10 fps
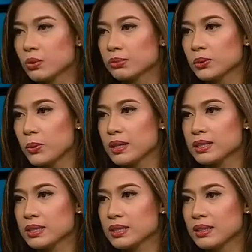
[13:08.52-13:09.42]
or
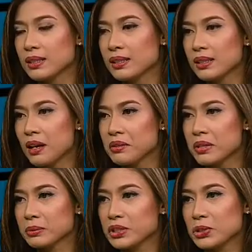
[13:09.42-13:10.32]
requests, how do
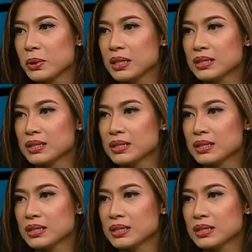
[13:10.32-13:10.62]
they reach you guys?